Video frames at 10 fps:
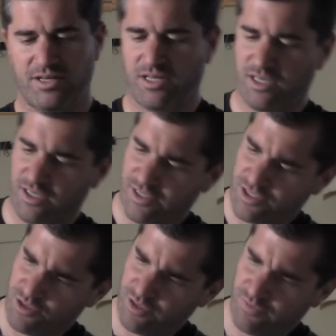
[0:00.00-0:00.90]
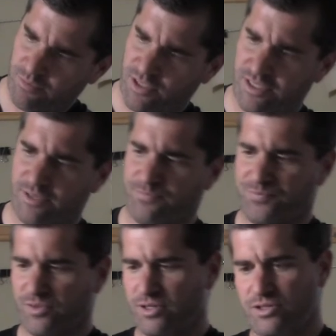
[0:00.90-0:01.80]
Uh, it's driven by
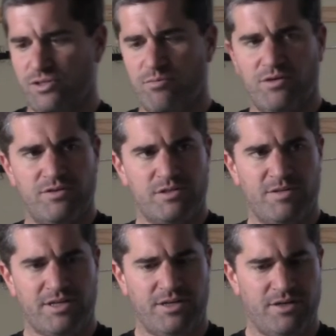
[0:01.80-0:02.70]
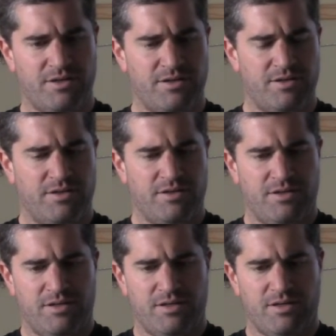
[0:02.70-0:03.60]
two motors back here.
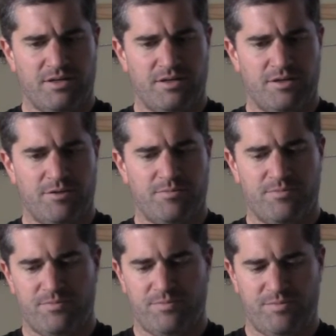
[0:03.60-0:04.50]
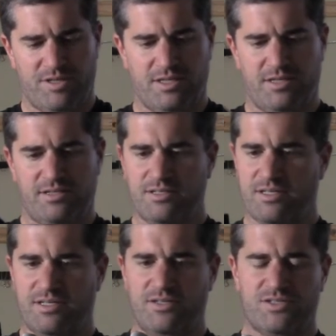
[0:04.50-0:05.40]
Um, and
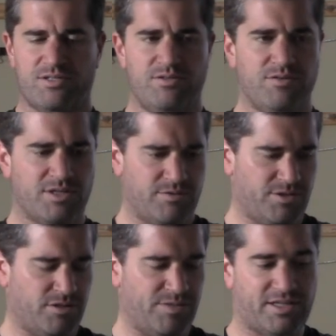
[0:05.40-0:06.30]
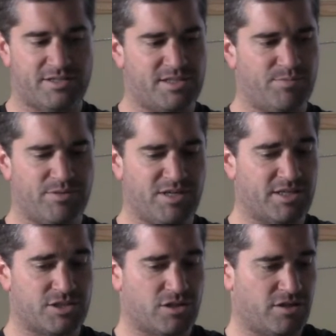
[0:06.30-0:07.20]
uh, so you can, you know, make simply make
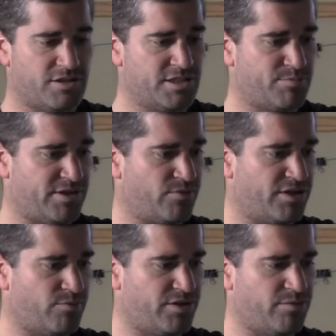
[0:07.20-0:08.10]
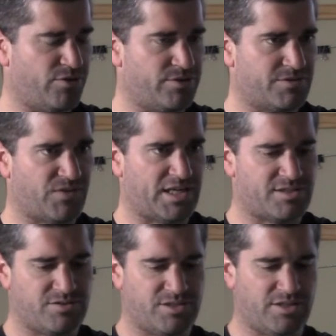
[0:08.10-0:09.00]
it turn just by running one of the motors
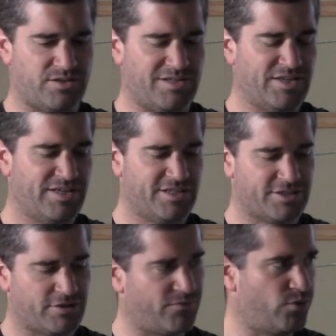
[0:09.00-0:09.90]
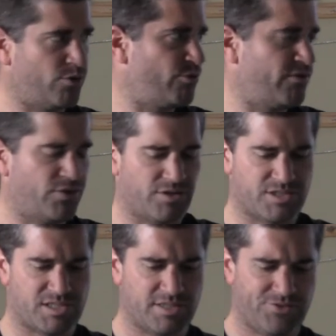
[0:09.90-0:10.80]
faster than the other. It can go forward,
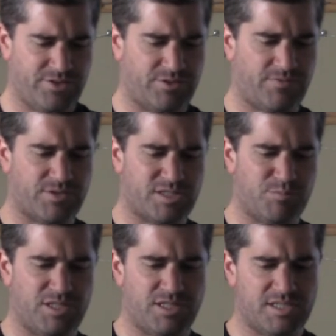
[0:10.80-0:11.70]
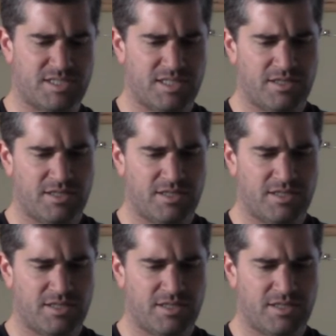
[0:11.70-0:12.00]
reverse, you know, different speeds.